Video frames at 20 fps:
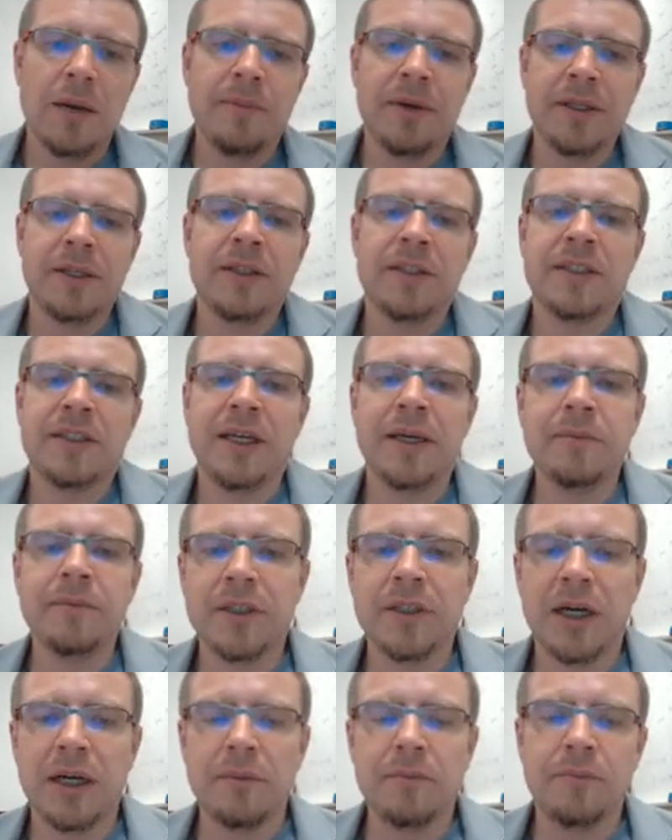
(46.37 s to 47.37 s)
But at the same
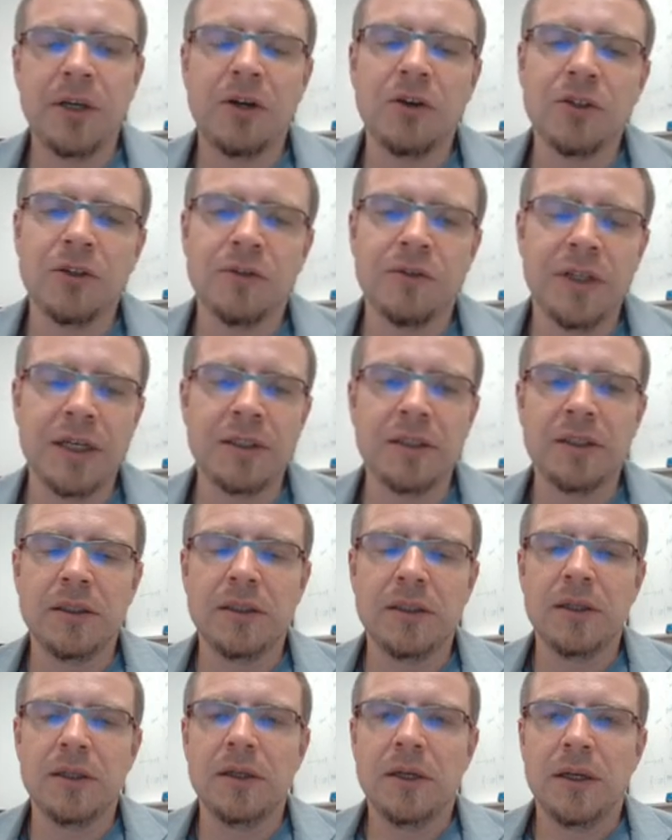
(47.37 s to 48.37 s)
time, because of that,
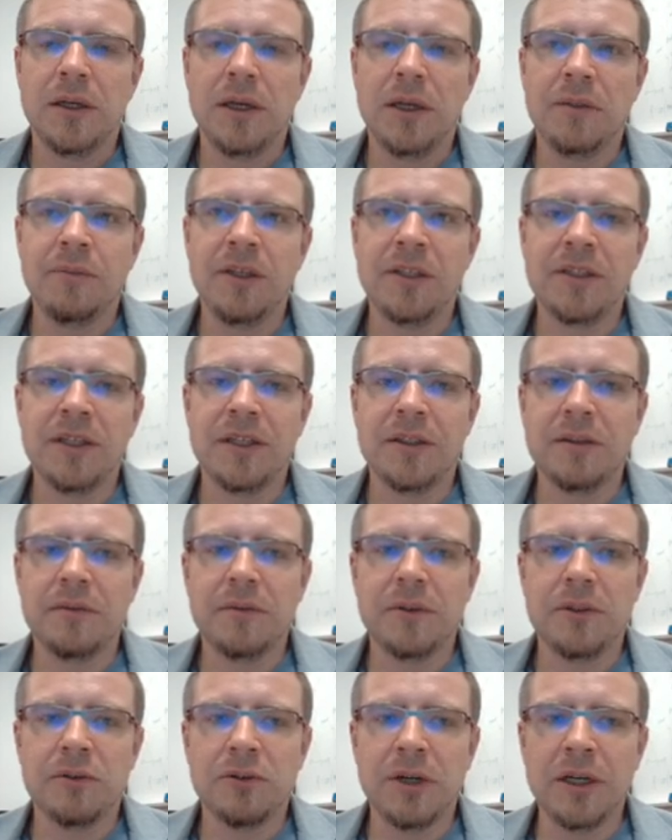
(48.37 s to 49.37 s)
it means that
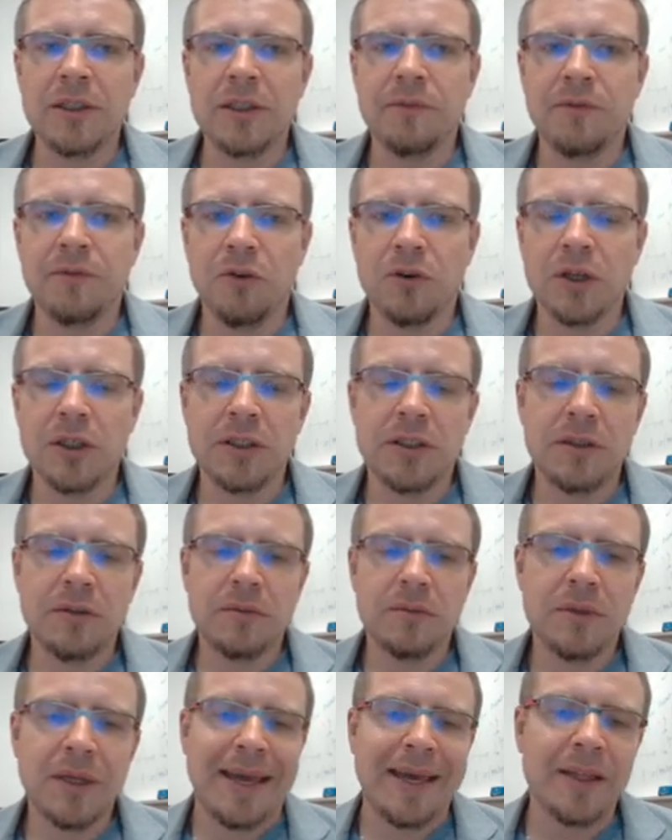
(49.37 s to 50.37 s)
a random forest
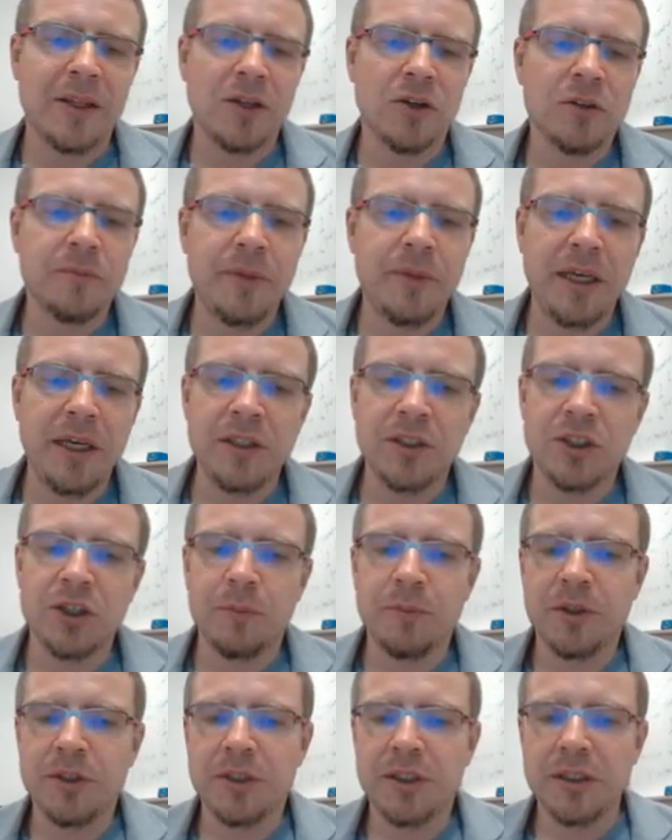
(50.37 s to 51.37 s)
cannot be
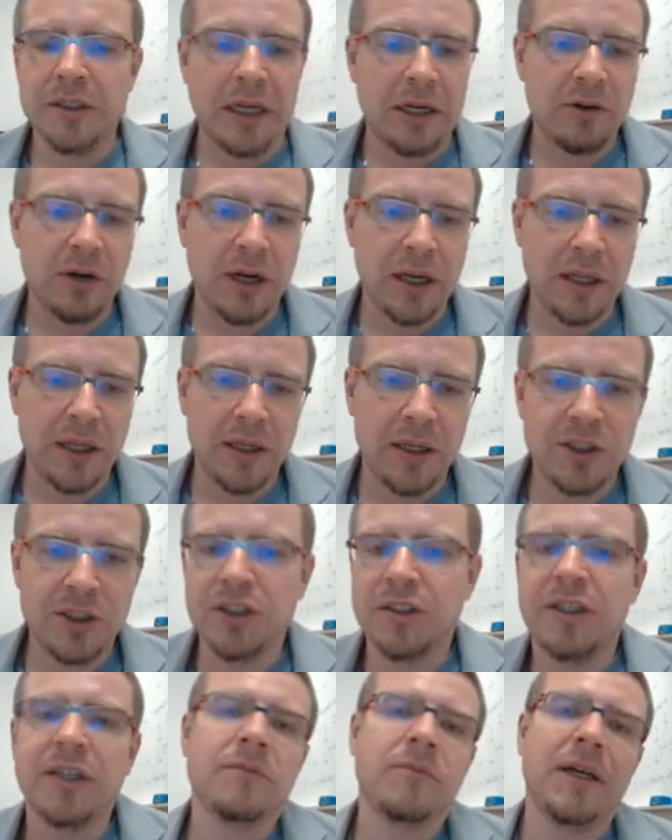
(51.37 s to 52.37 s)
interpreted directly. It
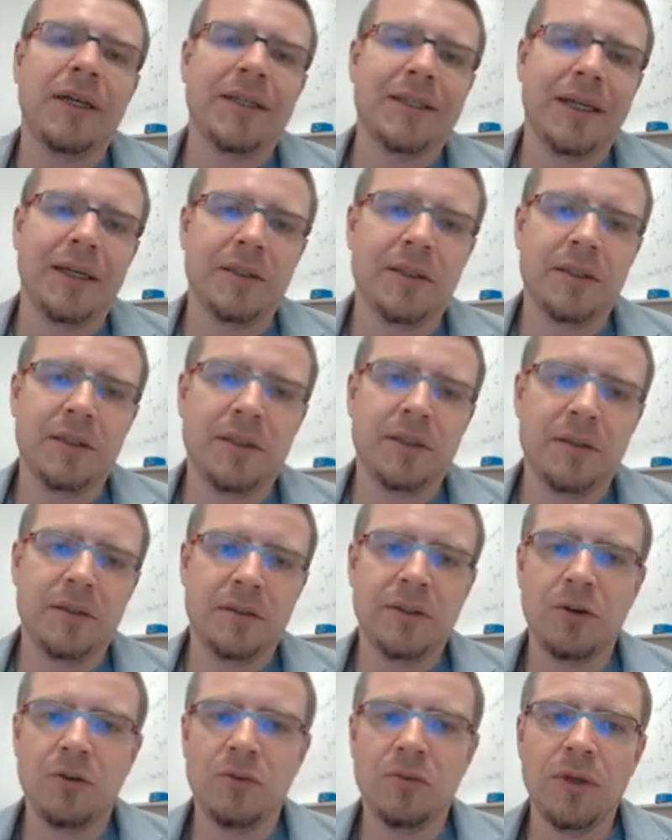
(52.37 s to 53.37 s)
just doesn't make sense.
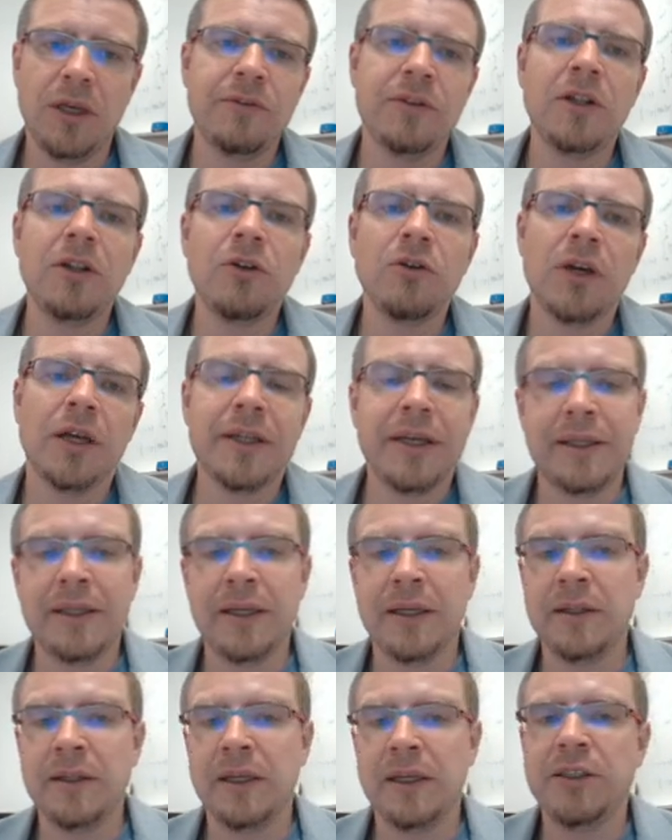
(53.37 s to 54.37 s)
So even looking at
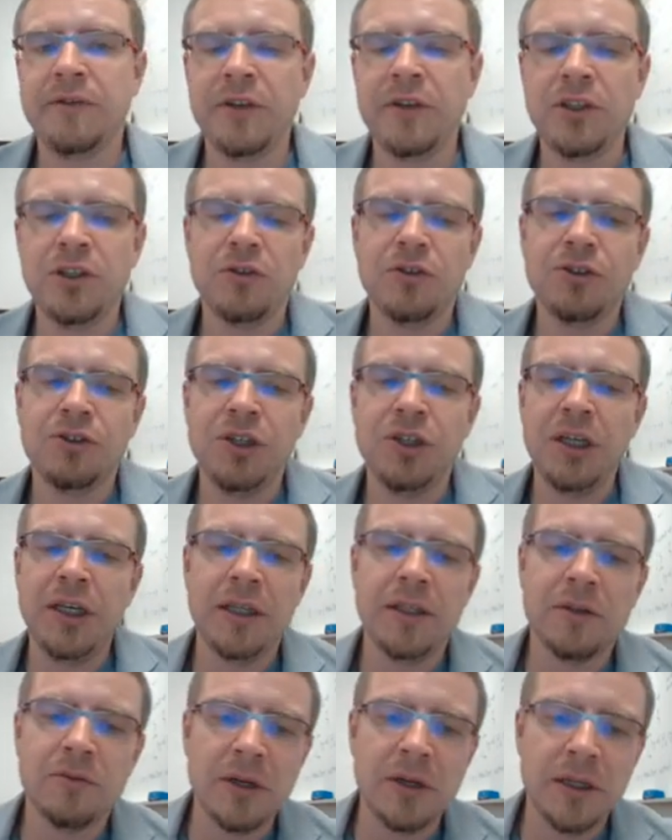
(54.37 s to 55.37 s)
an individual tree
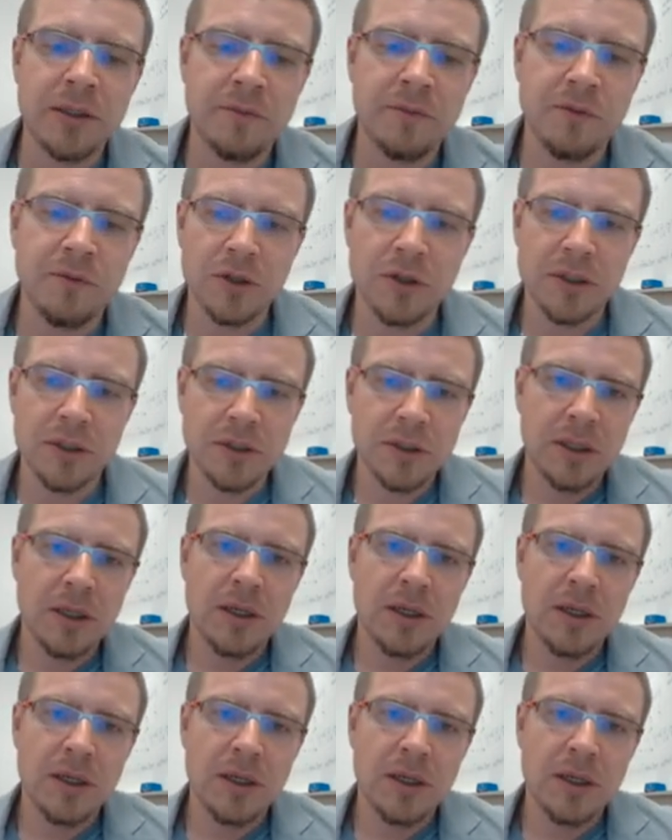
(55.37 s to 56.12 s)
in a random forest,